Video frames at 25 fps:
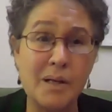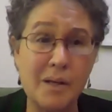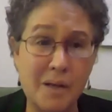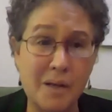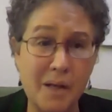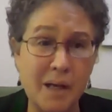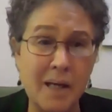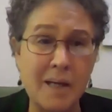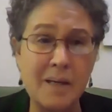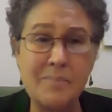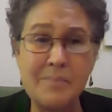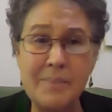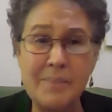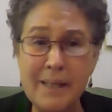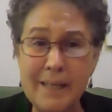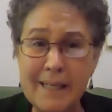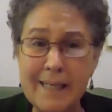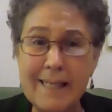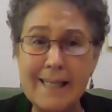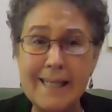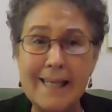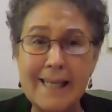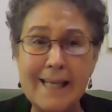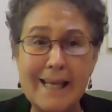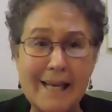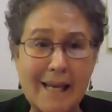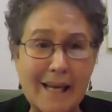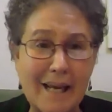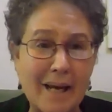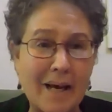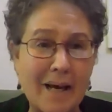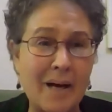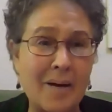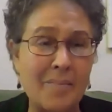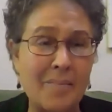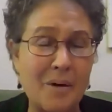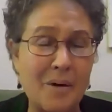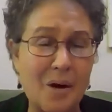admittedly
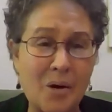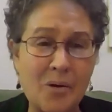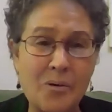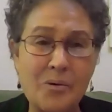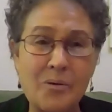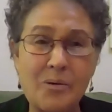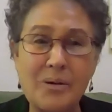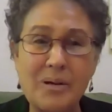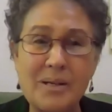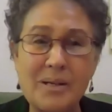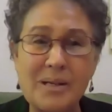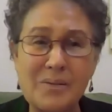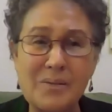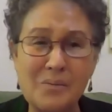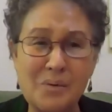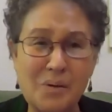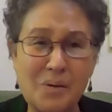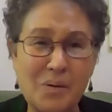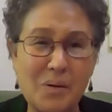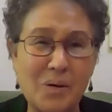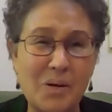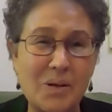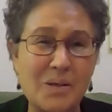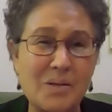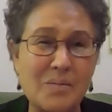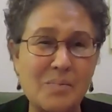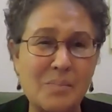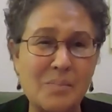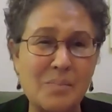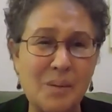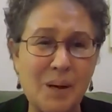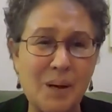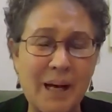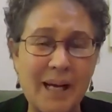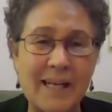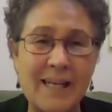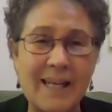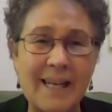onerous rules,
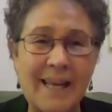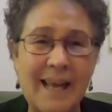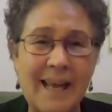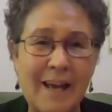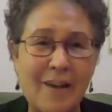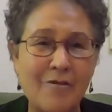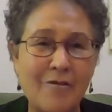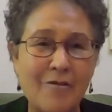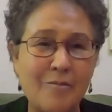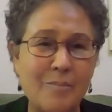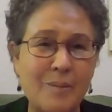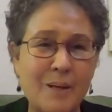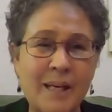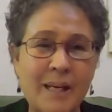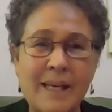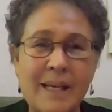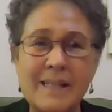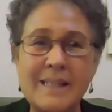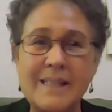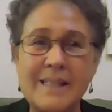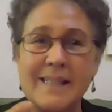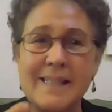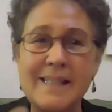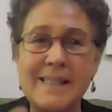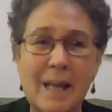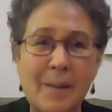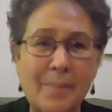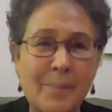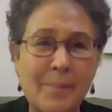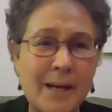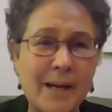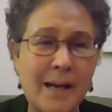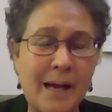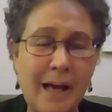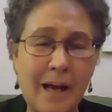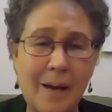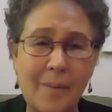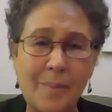but have been
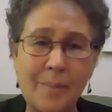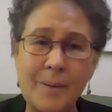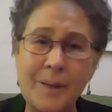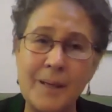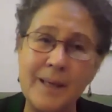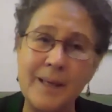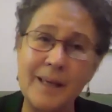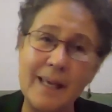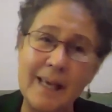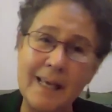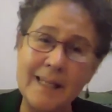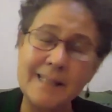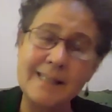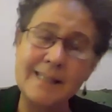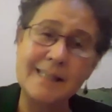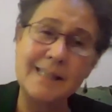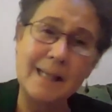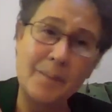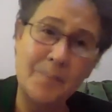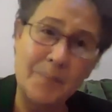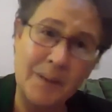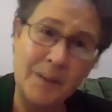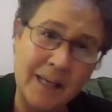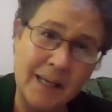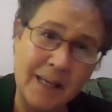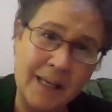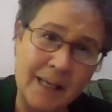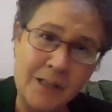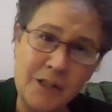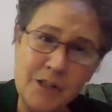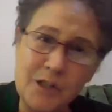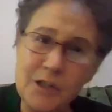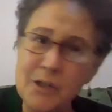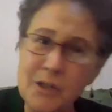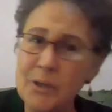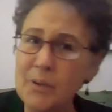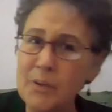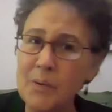stepping up and stepping
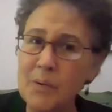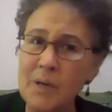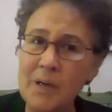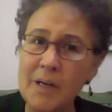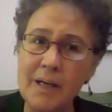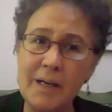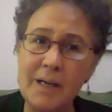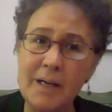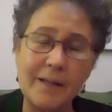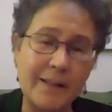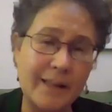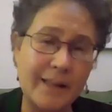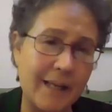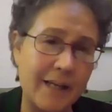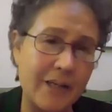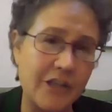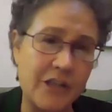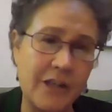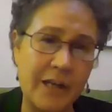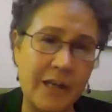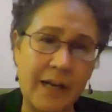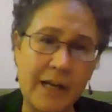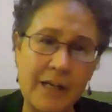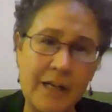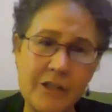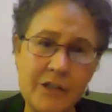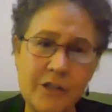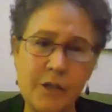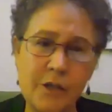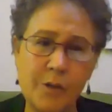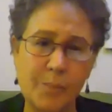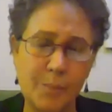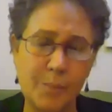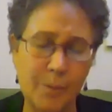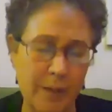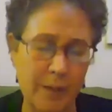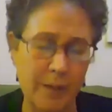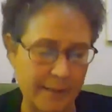into the educational
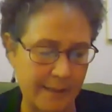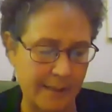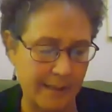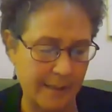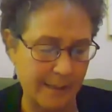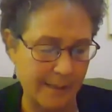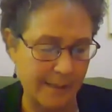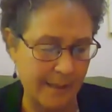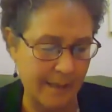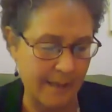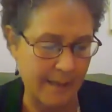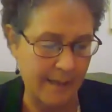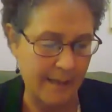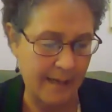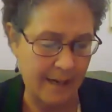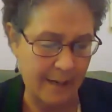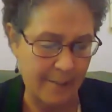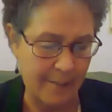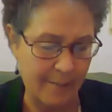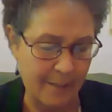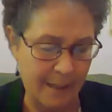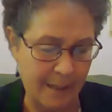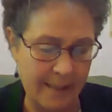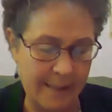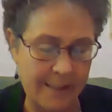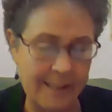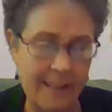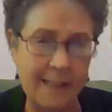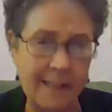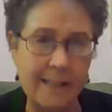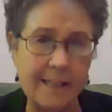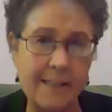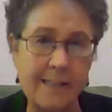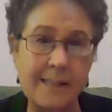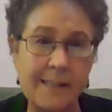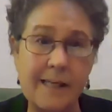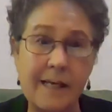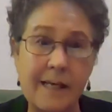process and
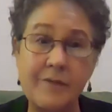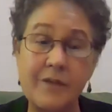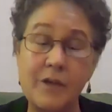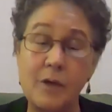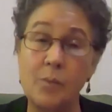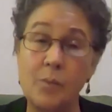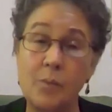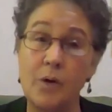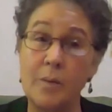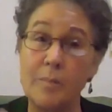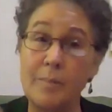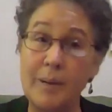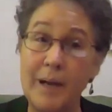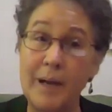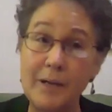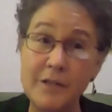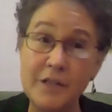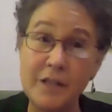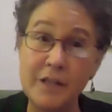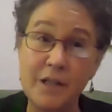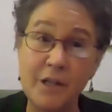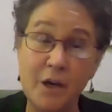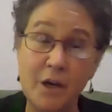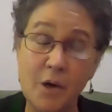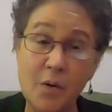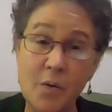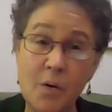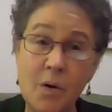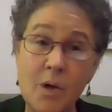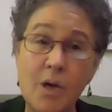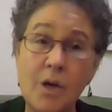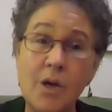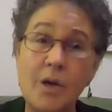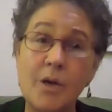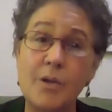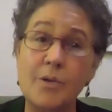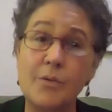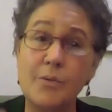maintaining safety. We're about to go
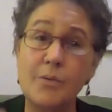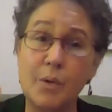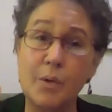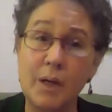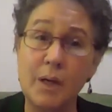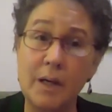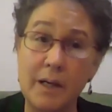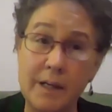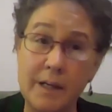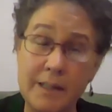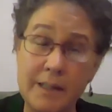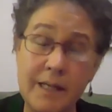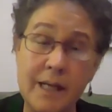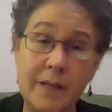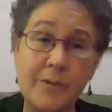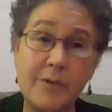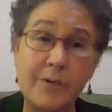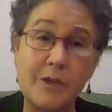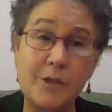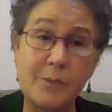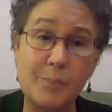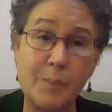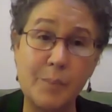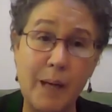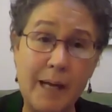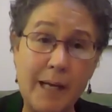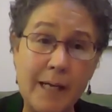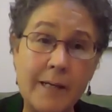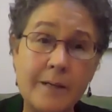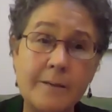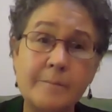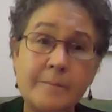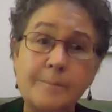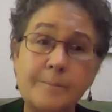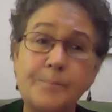through another spike